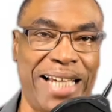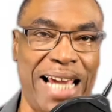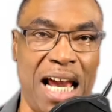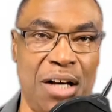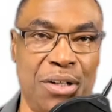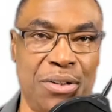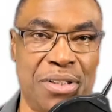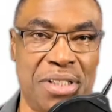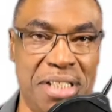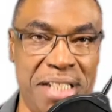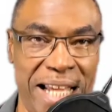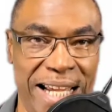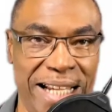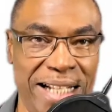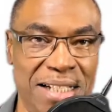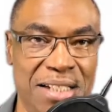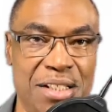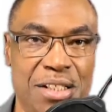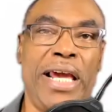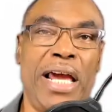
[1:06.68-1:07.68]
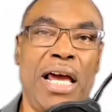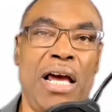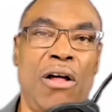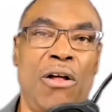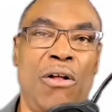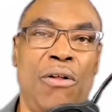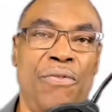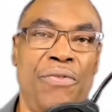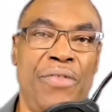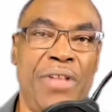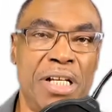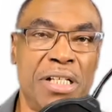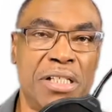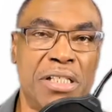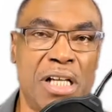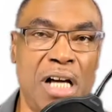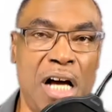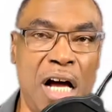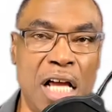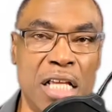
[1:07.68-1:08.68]
account states. Now, this
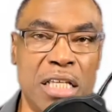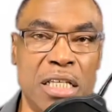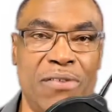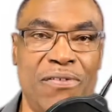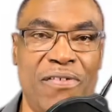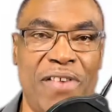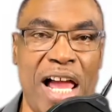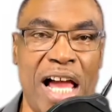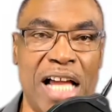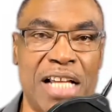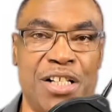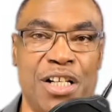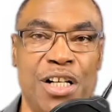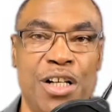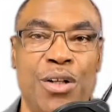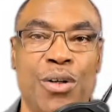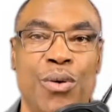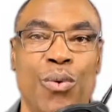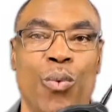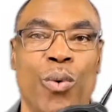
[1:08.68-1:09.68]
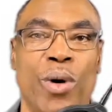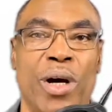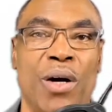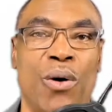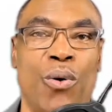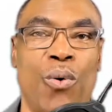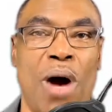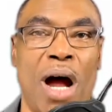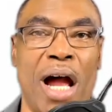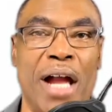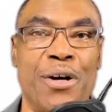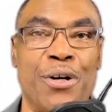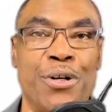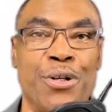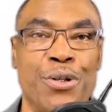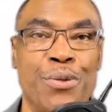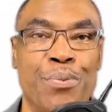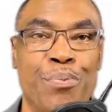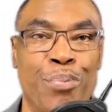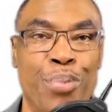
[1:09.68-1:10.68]
cause of action
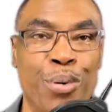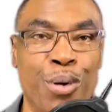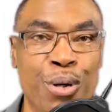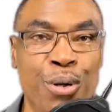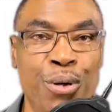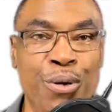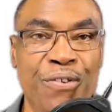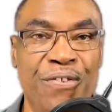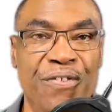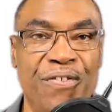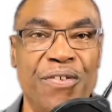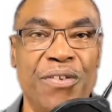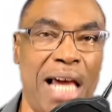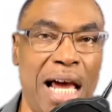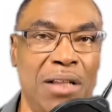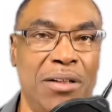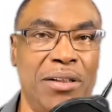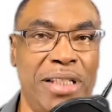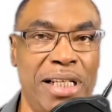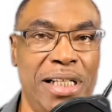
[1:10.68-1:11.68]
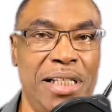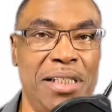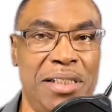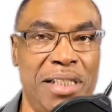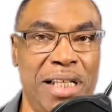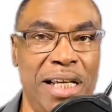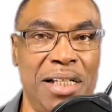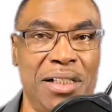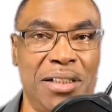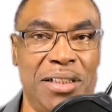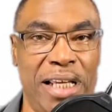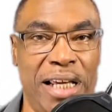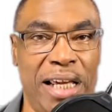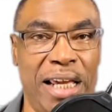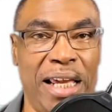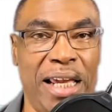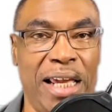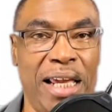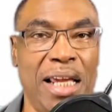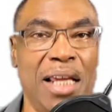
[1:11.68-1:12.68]
requires proof. Without these things,
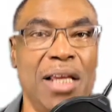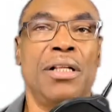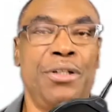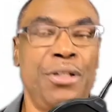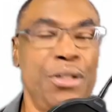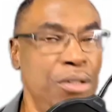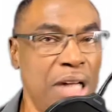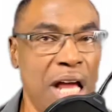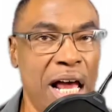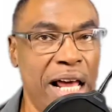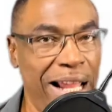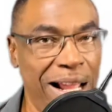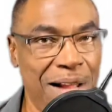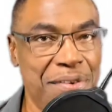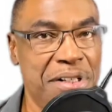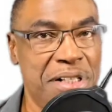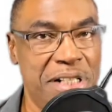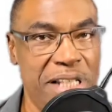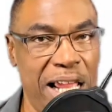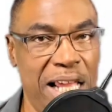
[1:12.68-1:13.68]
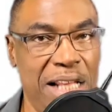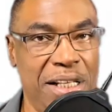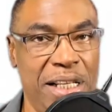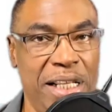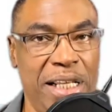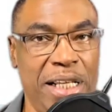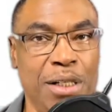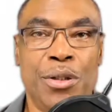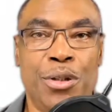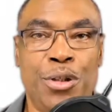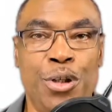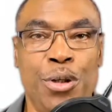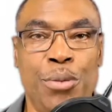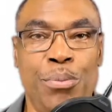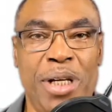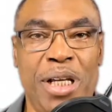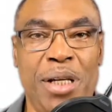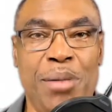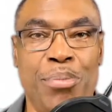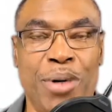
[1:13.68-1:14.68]
they do not have standing to
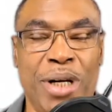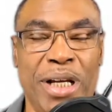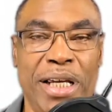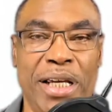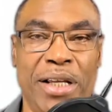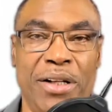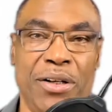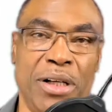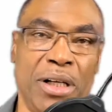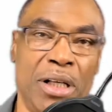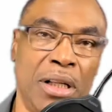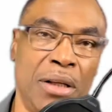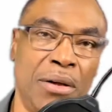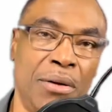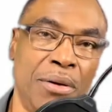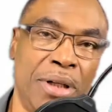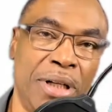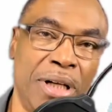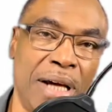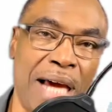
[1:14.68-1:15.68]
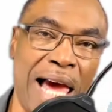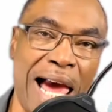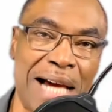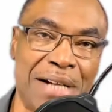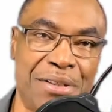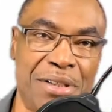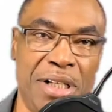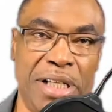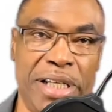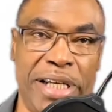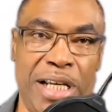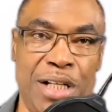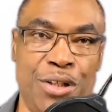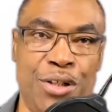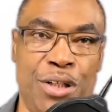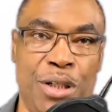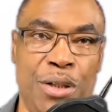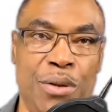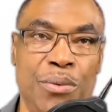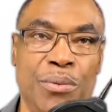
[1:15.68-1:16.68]
be bringing the, the action
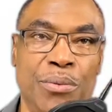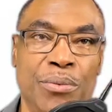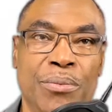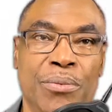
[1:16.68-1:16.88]
against you.